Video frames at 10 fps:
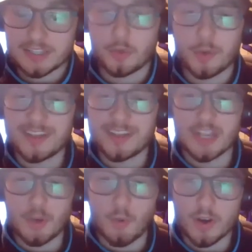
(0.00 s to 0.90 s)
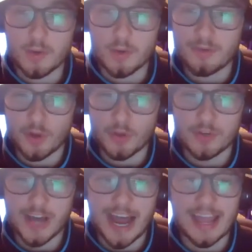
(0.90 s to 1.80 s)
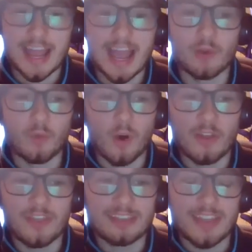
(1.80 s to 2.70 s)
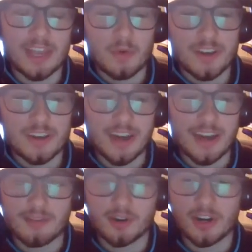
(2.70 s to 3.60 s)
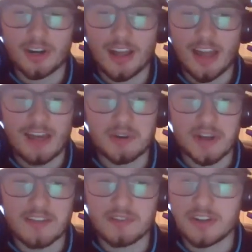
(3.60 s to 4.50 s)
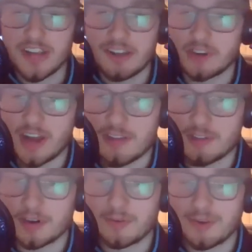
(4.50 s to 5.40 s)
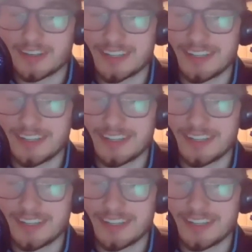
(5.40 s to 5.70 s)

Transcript: So 3 things that you want to do before you die, and one thing that you would never, ever, ever, never, ever want to